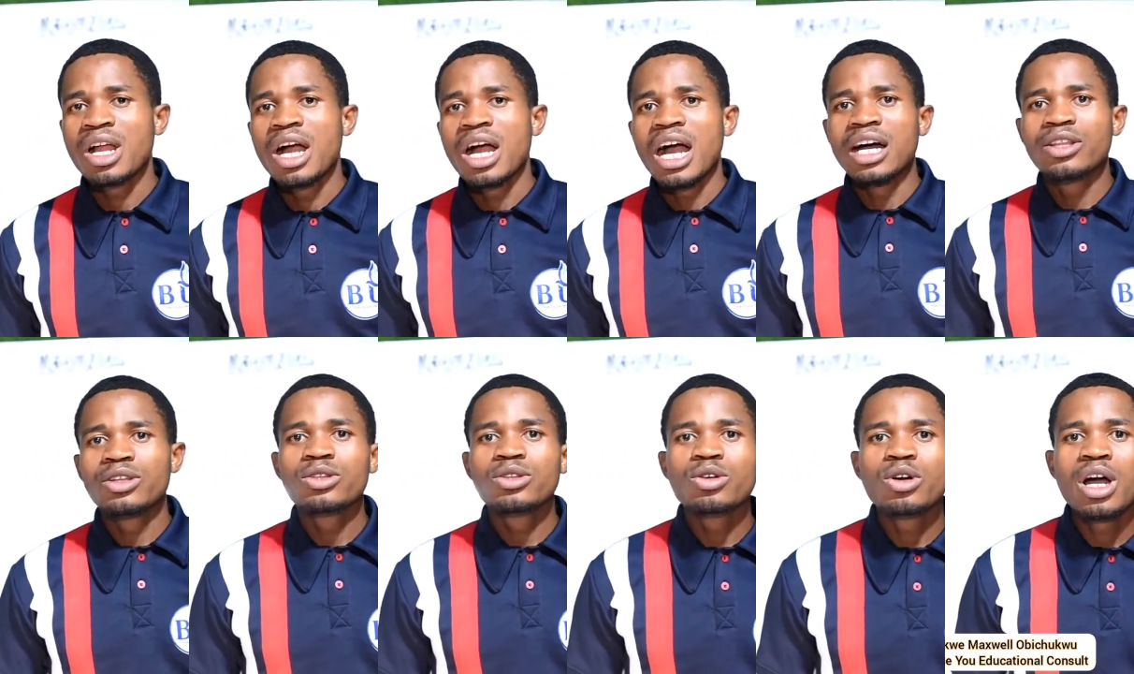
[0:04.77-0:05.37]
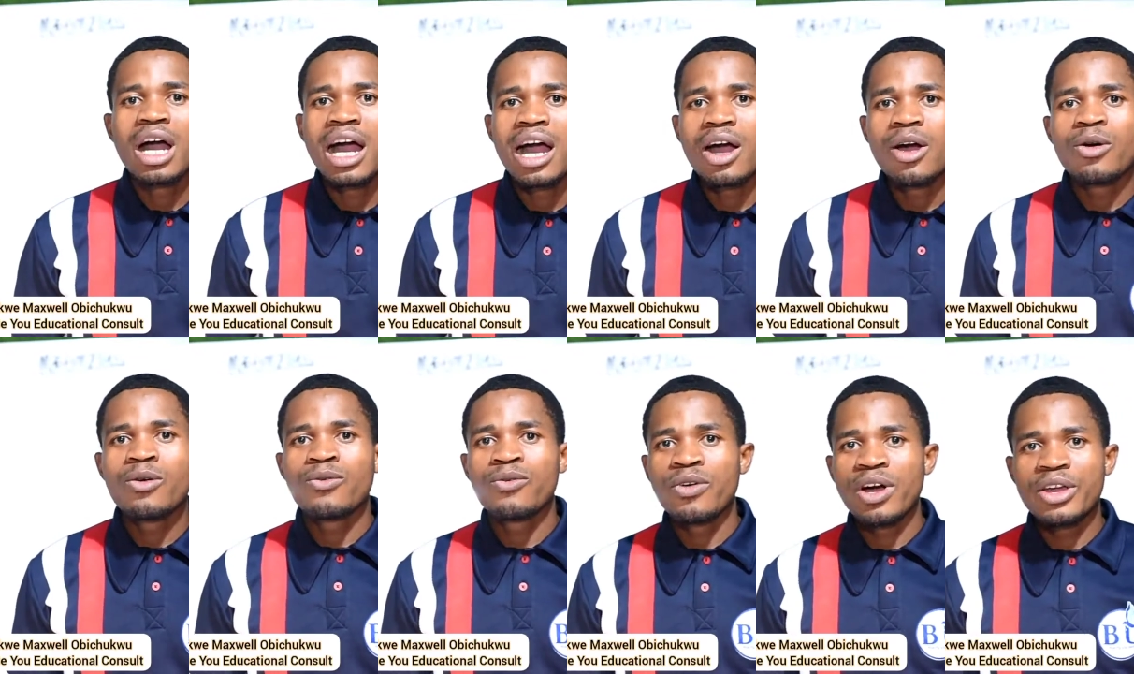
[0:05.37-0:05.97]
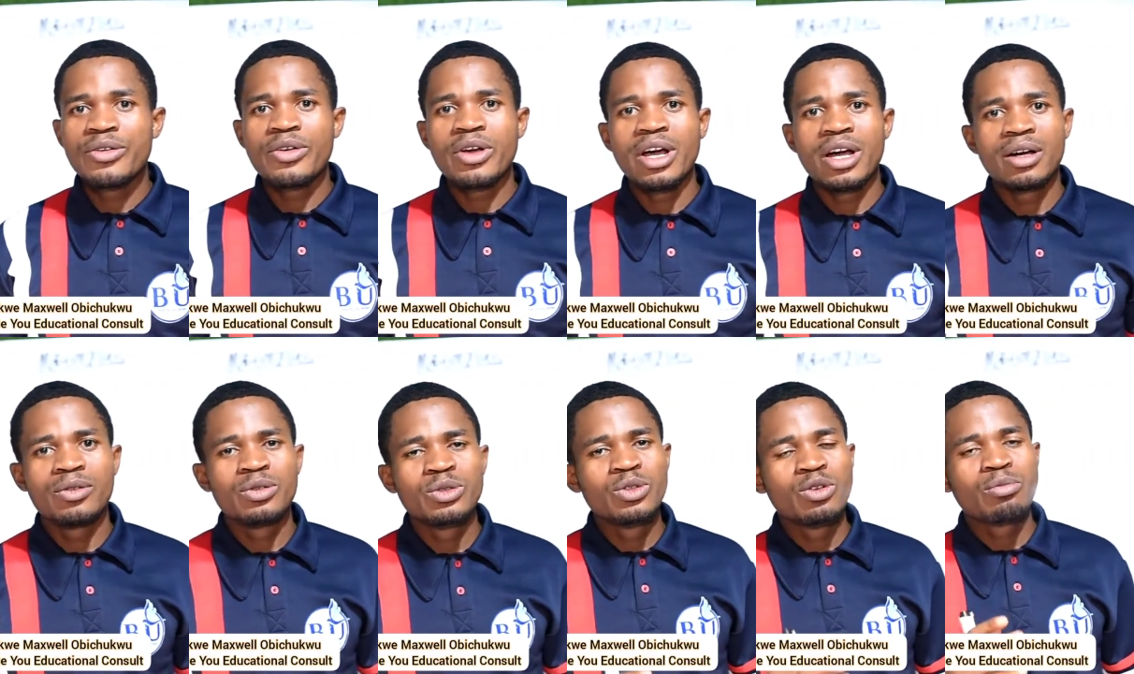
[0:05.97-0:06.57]
I don't know how far you are
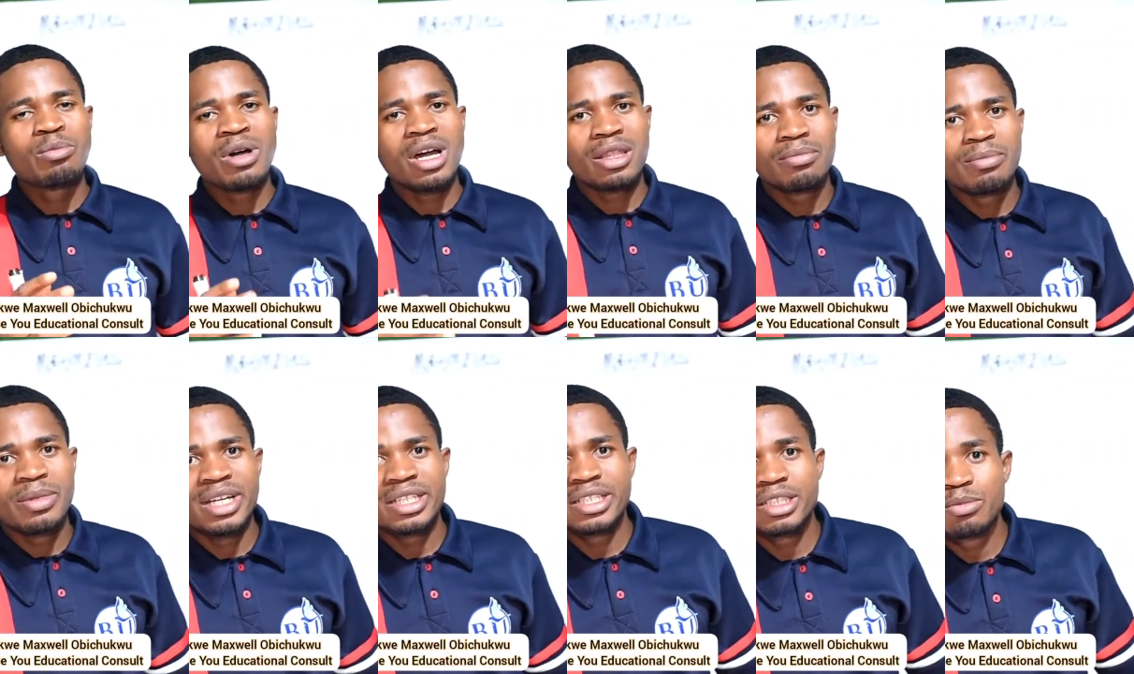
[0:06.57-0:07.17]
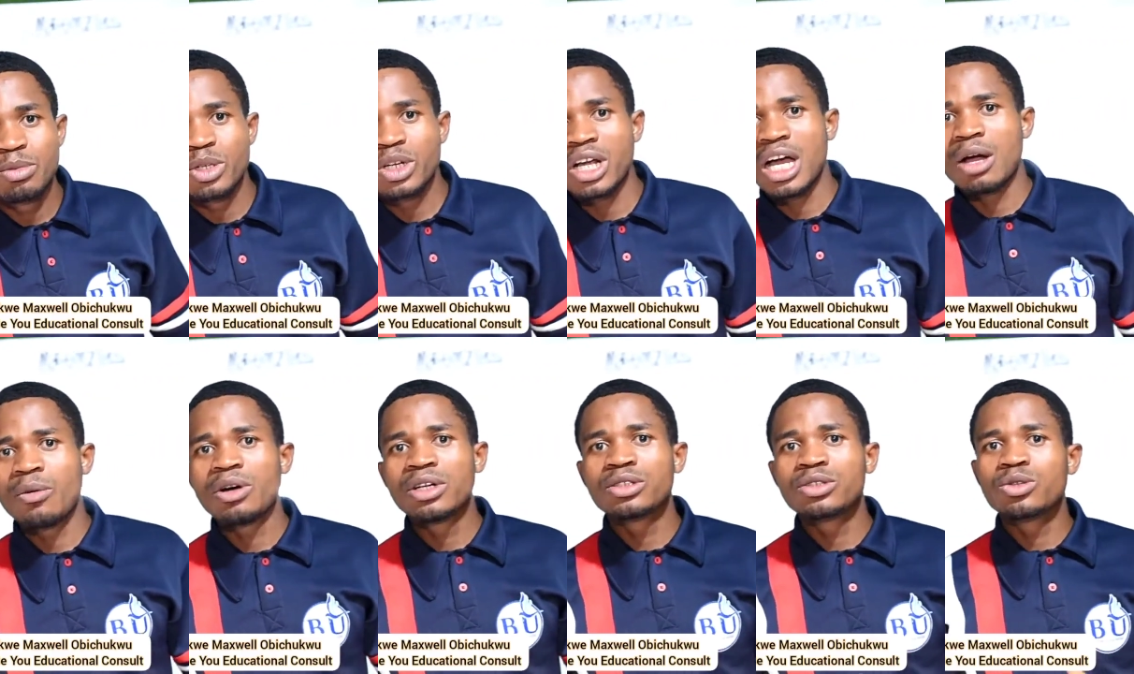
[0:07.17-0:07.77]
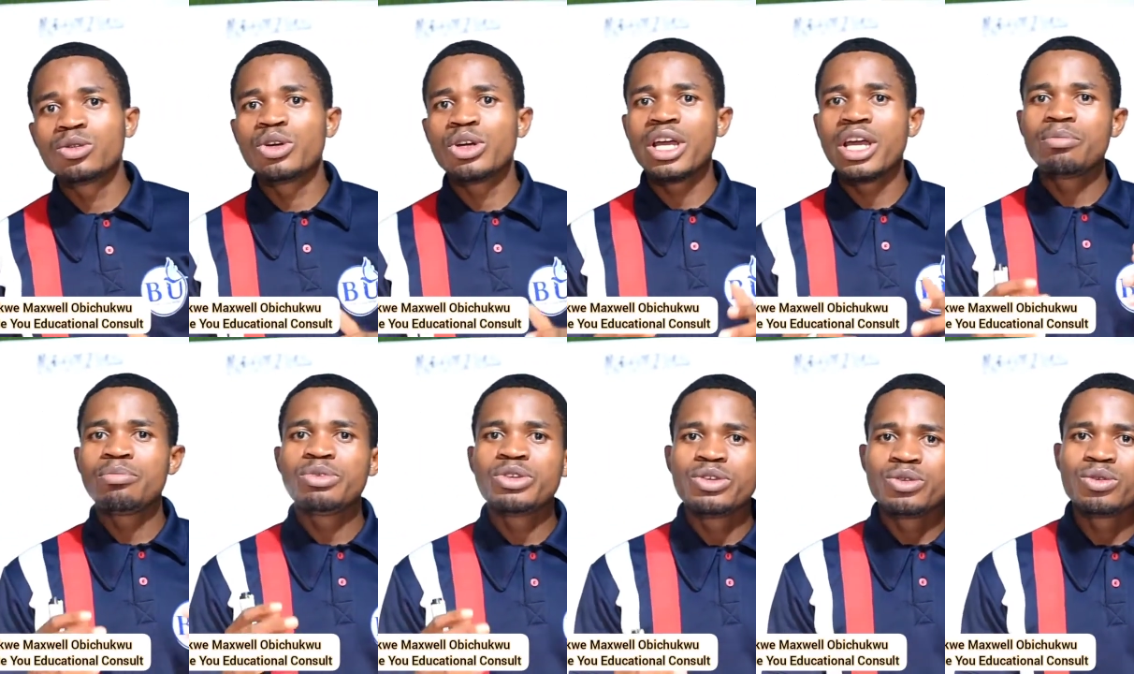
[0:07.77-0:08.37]
in mathematics, but I want to help
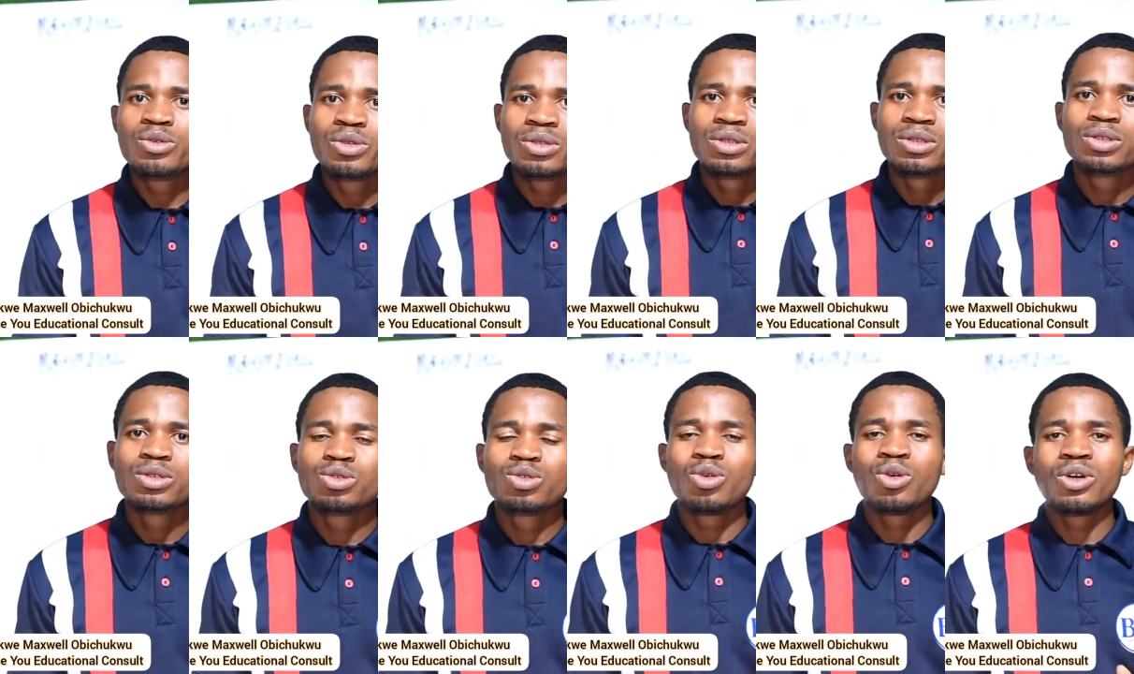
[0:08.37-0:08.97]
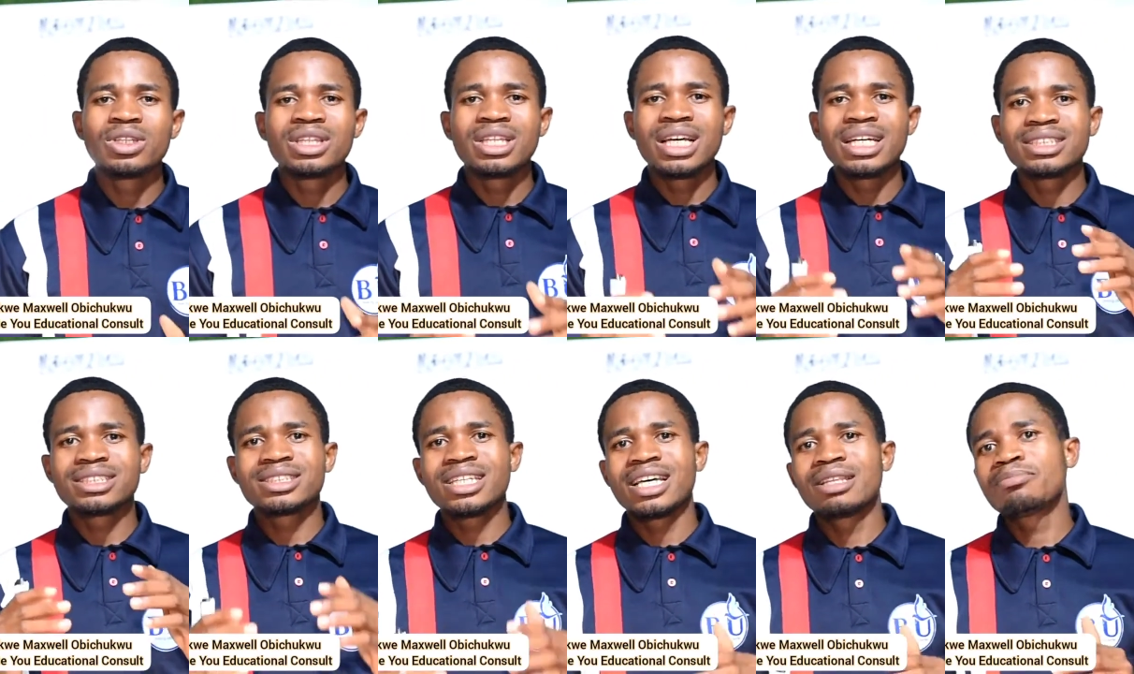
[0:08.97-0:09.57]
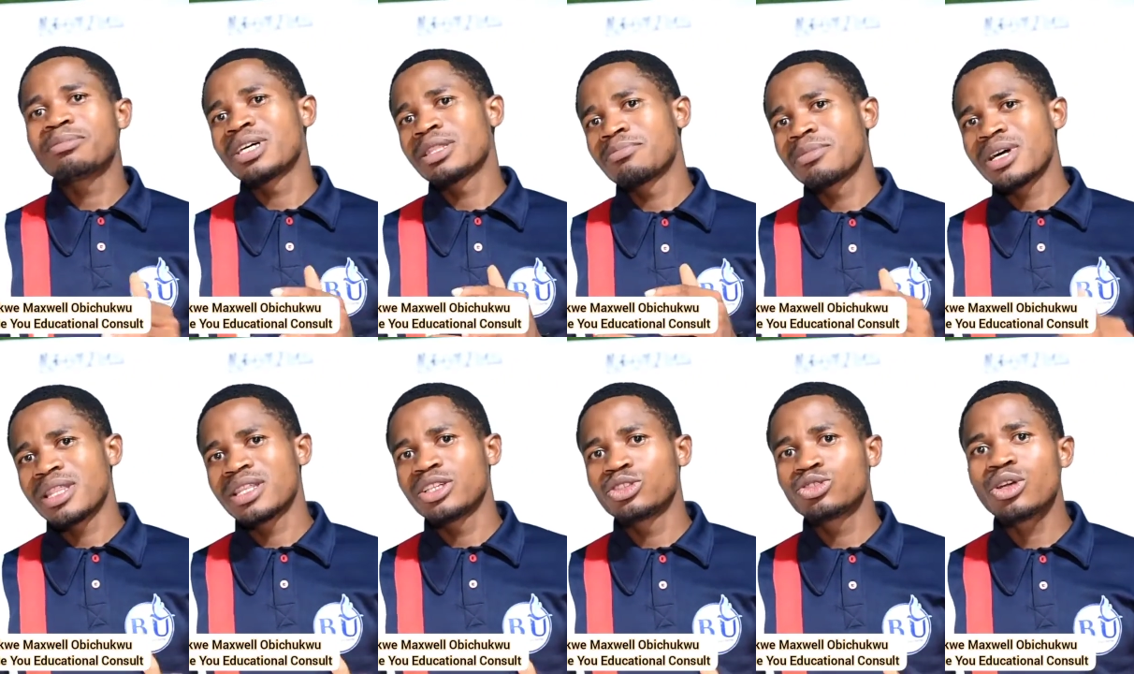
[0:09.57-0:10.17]
you to understand mathematics.